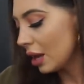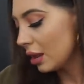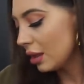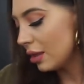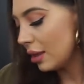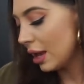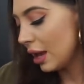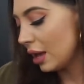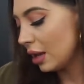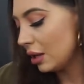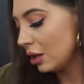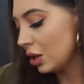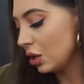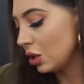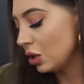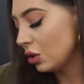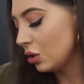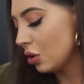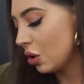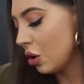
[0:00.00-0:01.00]

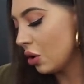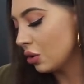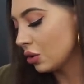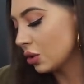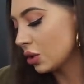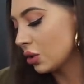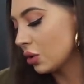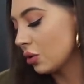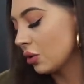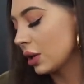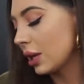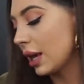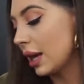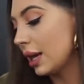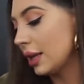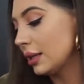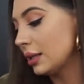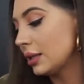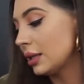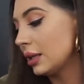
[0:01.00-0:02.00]
Then you also
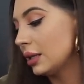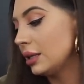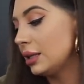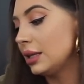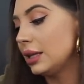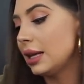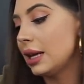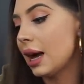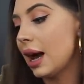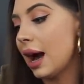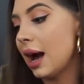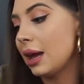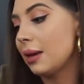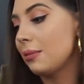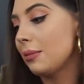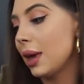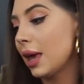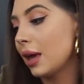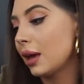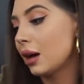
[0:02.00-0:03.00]
get the
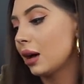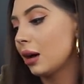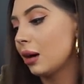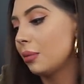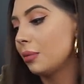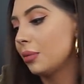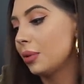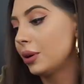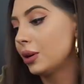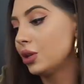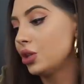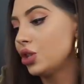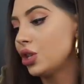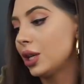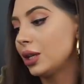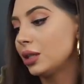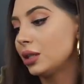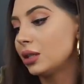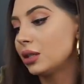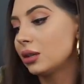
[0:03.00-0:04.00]
eye makeup,
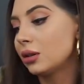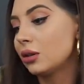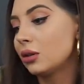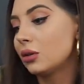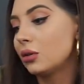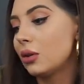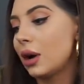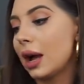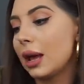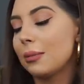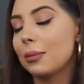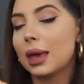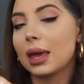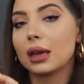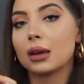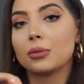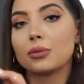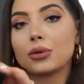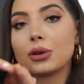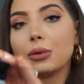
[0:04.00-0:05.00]
gentle eye
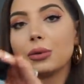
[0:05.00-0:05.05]
makeup